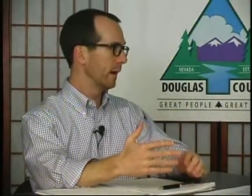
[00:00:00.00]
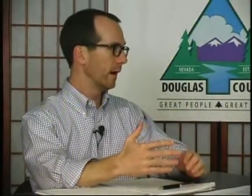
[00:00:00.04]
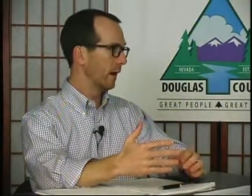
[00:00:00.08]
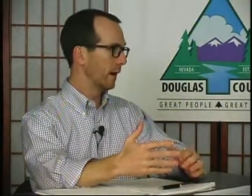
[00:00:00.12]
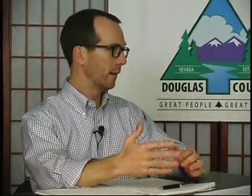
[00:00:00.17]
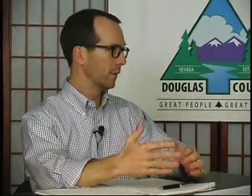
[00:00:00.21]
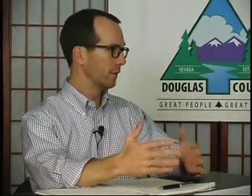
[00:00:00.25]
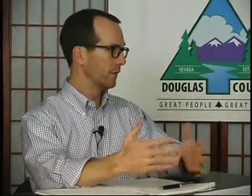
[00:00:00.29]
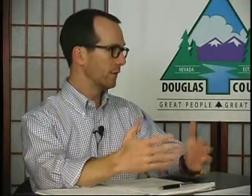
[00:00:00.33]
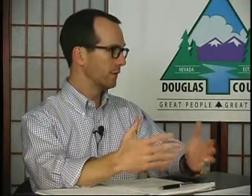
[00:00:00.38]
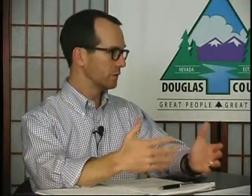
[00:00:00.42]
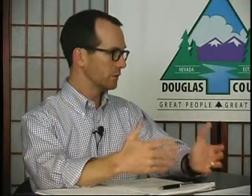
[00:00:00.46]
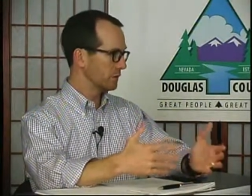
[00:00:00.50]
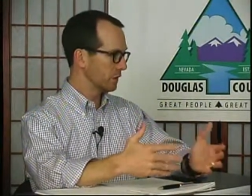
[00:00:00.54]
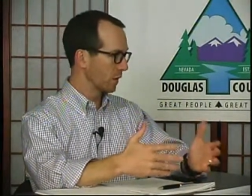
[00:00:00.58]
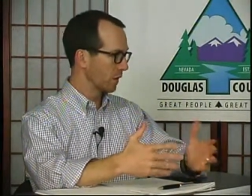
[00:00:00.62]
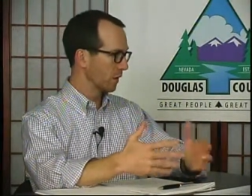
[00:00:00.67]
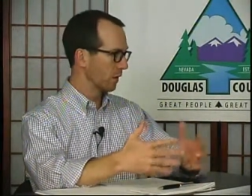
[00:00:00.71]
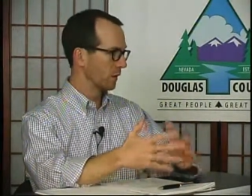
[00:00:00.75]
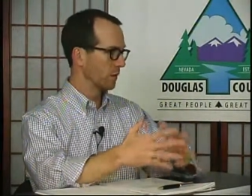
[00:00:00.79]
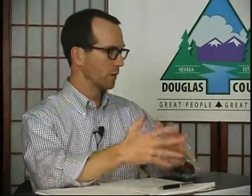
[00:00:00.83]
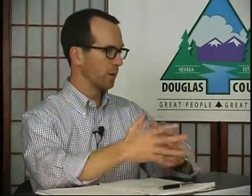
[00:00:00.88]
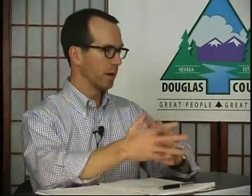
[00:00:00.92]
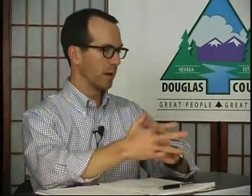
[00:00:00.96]
um, that
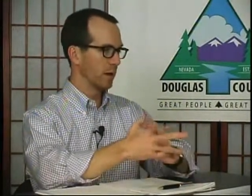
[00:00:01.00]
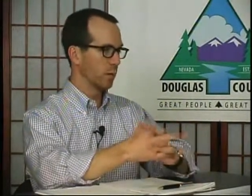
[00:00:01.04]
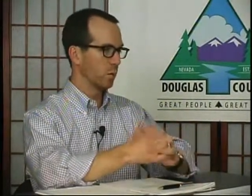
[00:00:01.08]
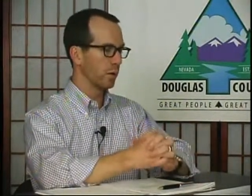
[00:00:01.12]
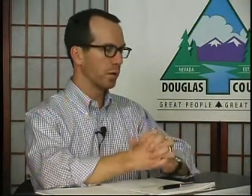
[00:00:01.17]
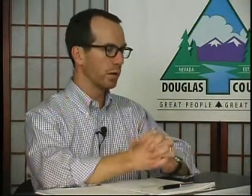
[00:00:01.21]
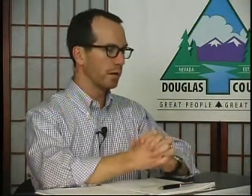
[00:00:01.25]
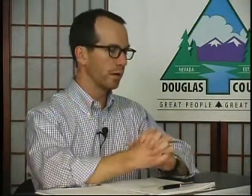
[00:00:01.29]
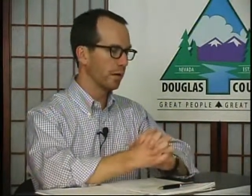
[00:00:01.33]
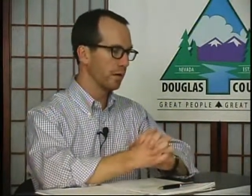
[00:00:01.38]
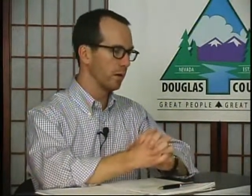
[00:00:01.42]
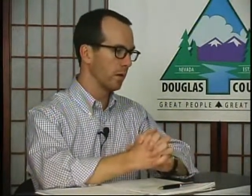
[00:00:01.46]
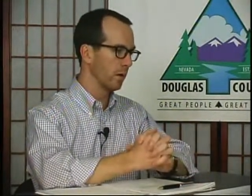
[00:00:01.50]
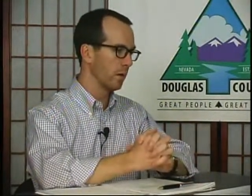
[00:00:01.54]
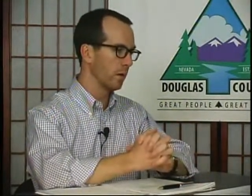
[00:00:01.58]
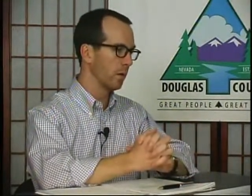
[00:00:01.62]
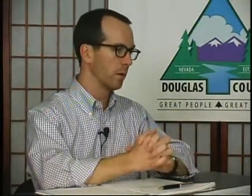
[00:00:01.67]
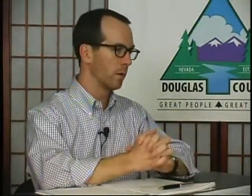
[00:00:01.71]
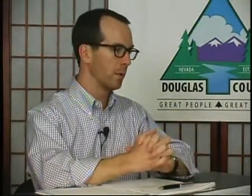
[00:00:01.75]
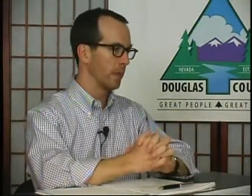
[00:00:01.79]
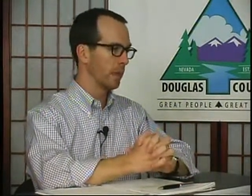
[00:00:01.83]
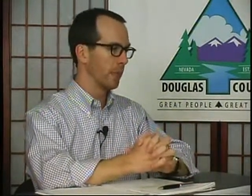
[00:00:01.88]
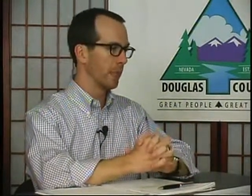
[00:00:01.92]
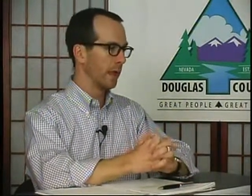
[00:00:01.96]
started about a week
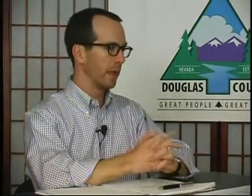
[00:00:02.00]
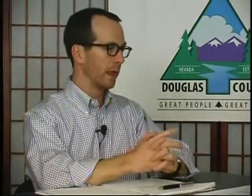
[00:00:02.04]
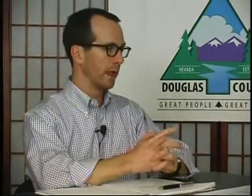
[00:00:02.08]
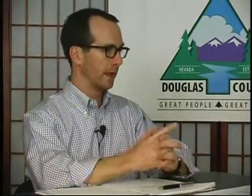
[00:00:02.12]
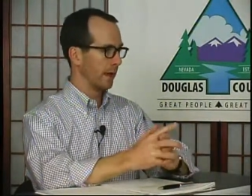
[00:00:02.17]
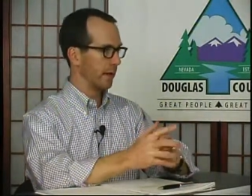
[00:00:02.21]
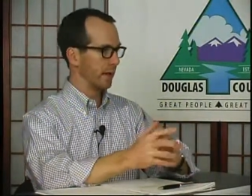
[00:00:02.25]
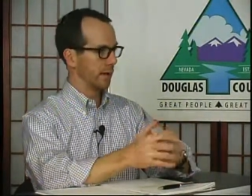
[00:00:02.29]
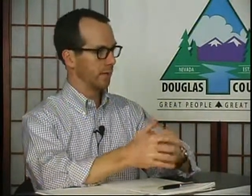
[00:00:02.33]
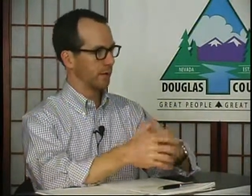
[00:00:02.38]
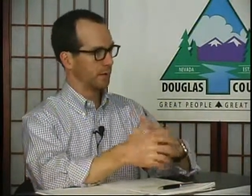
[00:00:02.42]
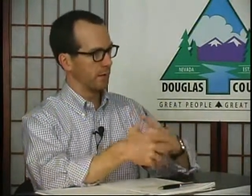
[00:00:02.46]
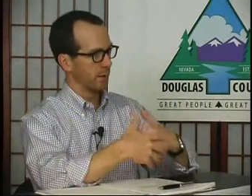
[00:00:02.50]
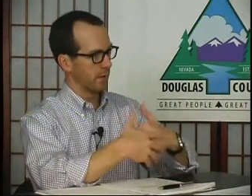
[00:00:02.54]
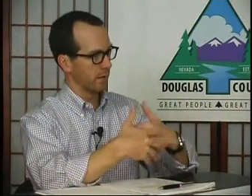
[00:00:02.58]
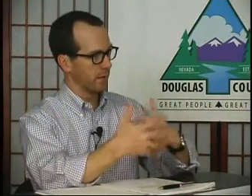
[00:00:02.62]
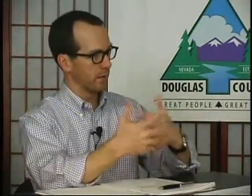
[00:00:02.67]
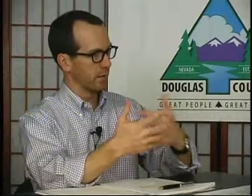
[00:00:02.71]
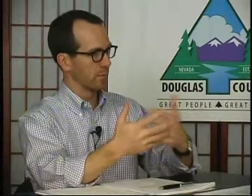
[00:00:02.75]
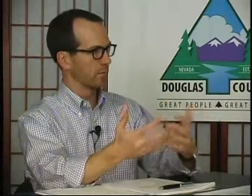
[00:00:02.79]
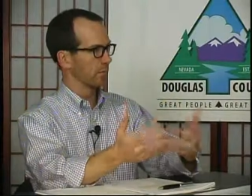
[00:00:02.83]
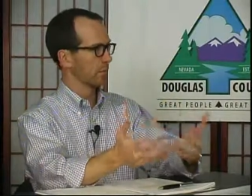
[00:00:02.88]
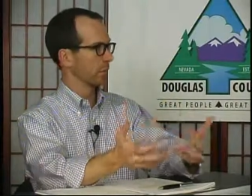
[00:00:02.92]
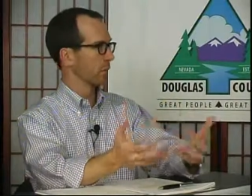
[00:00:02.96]
ago, and
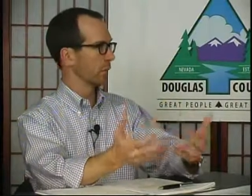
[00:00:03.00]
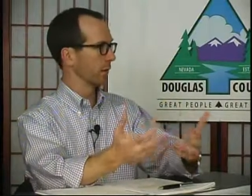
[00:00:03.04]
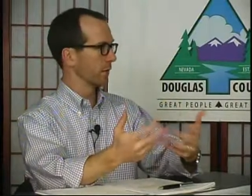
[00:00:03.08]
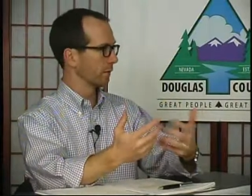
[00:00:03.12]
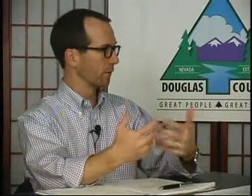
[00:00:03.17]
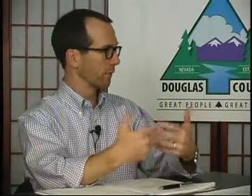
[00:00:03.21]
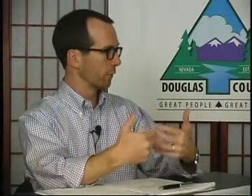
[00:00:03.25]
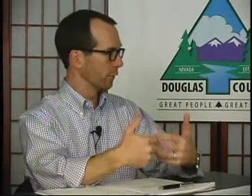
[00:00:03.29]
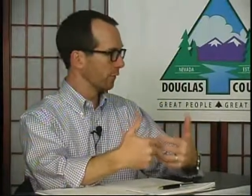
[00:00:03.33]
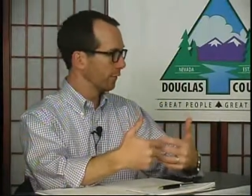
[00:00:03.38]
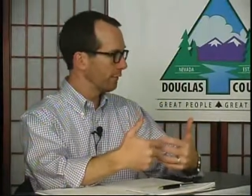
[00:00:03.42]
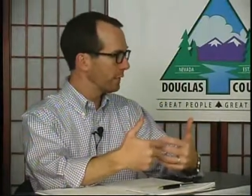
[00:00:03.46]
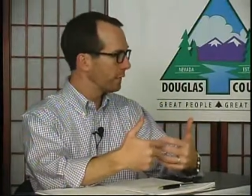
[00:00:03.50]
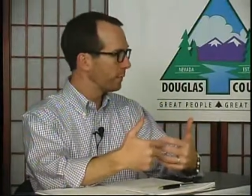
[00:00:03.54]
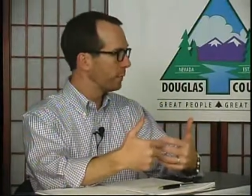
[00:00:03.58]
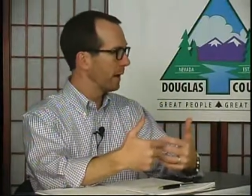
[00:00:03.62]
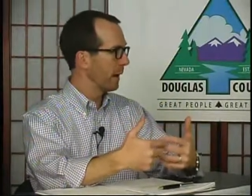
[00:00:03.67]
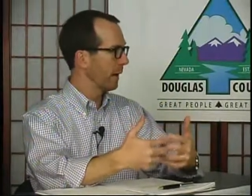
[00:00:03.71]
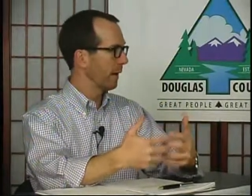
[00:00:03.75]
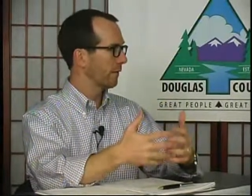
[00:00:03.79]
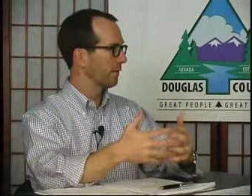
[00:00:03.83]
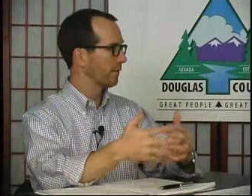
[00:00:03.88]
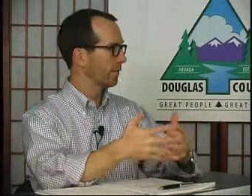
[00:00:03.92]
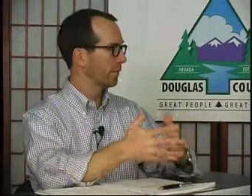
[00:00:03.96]
they're looking for
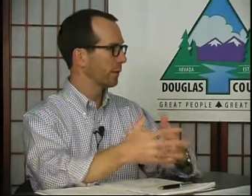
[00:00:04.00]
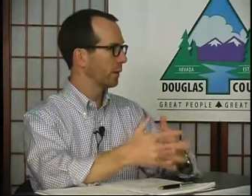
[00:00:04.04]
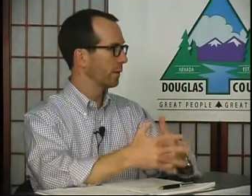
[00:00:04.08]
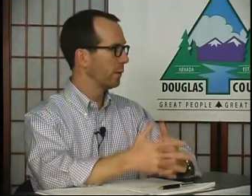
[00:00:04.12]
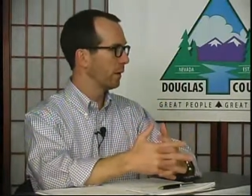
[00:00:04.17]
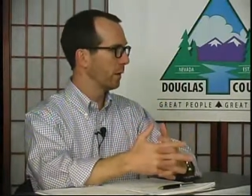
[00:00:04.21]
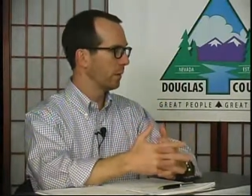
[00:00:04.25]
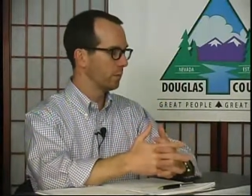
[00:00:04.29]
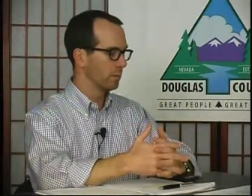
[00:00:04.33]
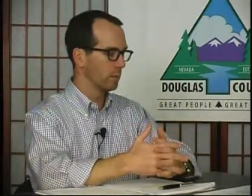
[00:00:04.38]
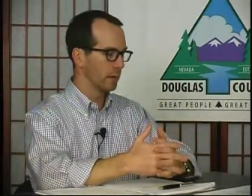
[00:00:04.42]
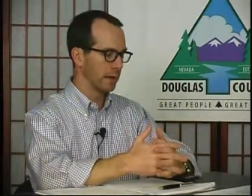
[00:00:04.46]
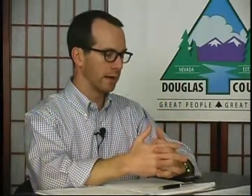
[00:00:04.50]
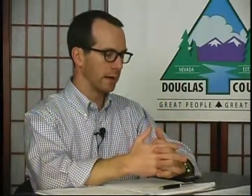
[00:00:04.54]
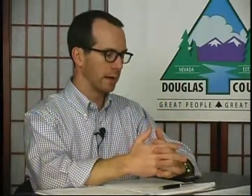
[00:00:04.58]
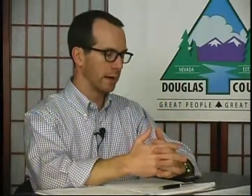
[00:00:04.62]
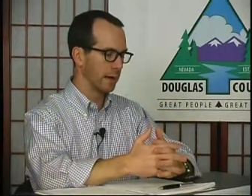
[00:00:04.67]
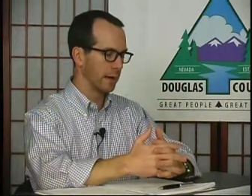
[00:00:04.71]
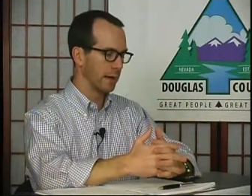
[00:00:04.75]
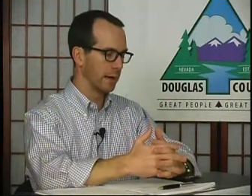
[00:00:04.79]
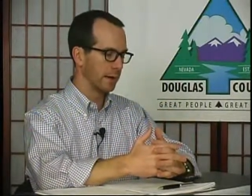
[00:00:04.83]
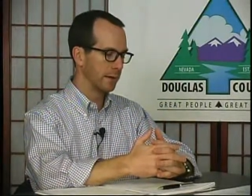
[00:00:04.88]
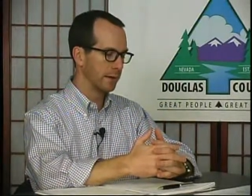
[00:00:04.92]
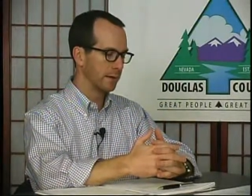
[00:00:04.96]
feedback from the public
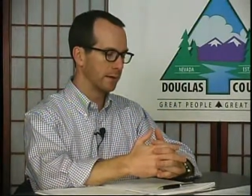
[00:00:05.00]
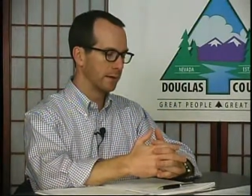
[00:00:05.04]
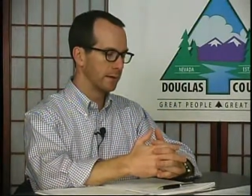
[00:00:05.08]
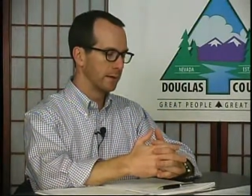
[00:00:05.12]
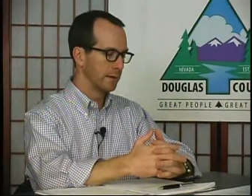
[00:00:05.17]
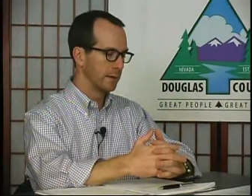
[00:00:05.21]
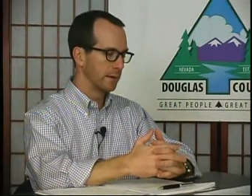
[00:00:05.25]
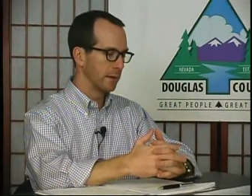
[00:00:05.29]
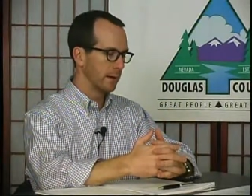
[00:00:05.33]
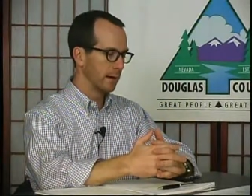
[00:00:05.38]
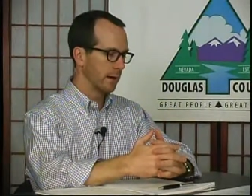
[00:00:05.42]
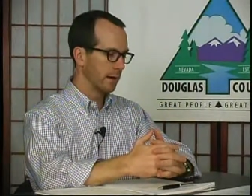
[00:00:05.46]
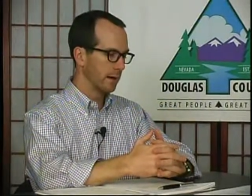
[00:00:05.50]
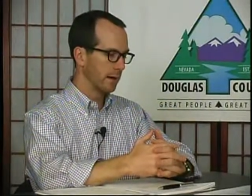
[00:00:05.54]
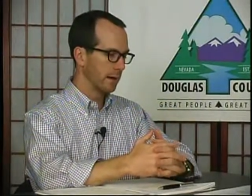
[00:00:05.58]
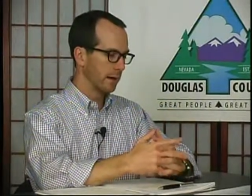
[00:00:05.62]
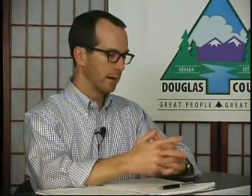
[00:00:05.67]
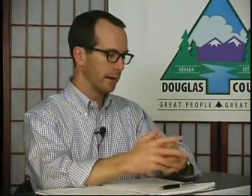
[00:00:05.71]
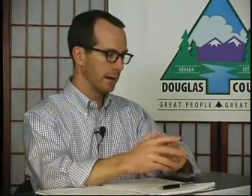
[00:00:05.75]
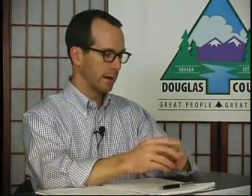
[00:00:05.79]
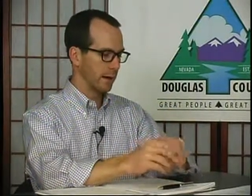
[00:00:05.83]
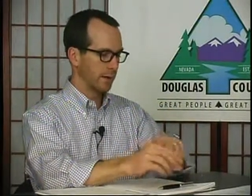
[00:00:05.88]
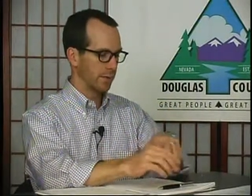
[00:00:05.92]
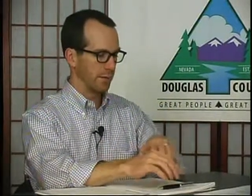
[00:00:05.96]
on
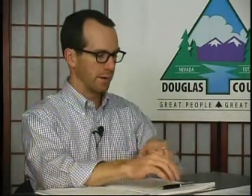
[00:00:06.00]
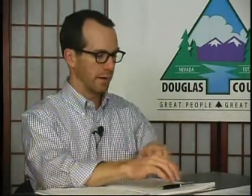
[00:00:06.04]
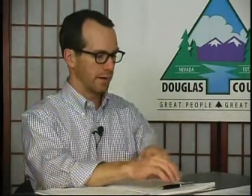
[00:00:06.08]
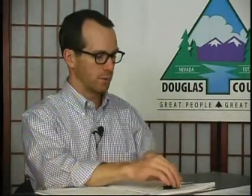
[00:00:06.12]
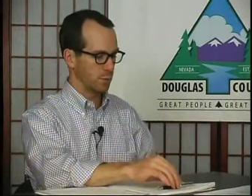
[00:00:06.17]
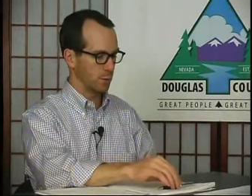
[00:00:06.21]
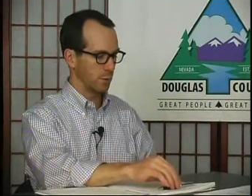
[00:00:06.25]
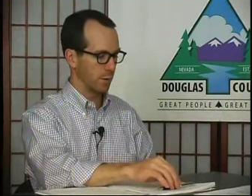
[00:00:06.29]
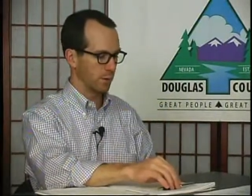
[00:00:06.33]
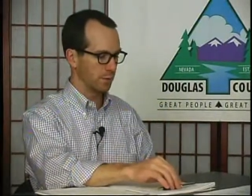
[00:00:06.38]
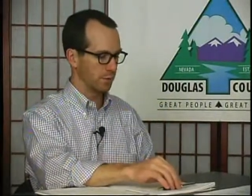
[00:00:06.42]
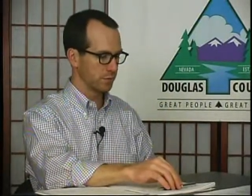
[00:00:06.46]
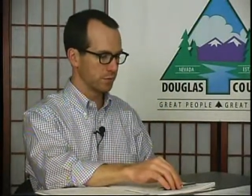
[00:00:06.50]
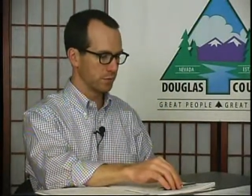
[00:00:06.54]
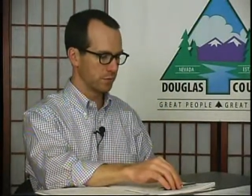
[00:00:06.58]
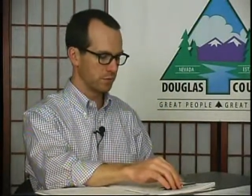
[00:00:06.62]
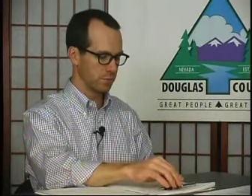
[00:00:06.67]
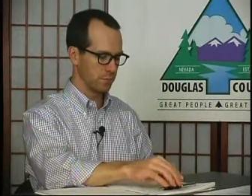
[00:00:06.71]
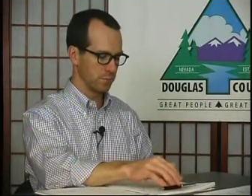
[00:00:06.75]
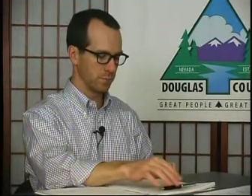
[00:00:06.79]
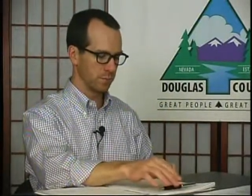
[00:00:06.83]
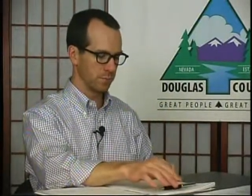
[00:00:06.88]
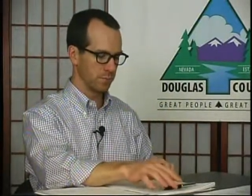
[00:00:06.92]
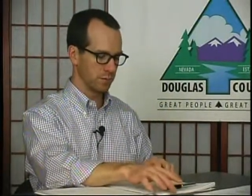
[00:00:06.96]
uh, on that trail
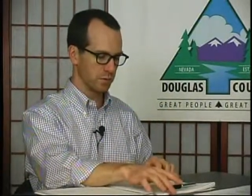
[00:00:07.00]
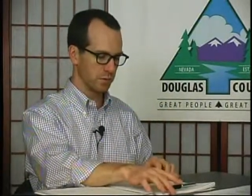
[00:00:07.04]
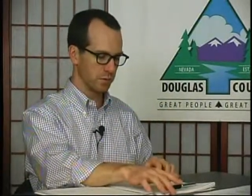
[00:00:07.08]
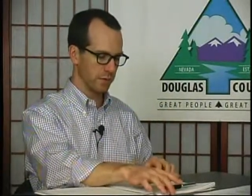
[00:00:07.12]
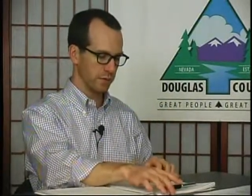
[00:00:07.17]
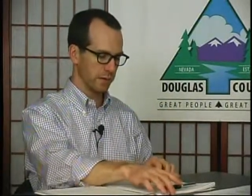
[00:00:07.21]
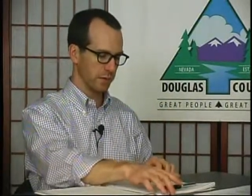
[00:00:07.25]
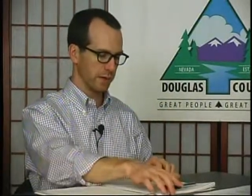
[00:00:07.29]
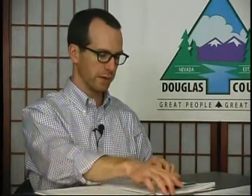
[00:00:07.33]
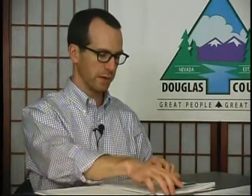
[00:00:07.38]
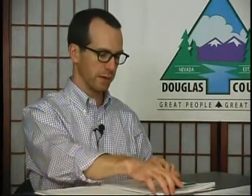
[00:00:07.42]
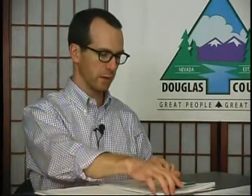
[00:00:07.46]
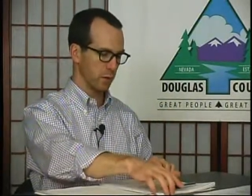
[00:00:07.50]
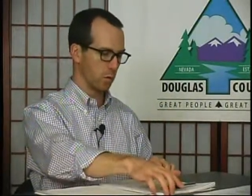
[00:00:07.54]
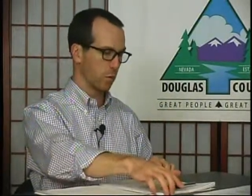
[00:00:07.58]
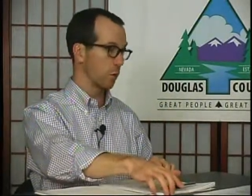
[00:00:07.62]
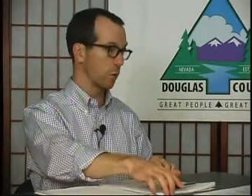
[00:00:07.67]
system so that they can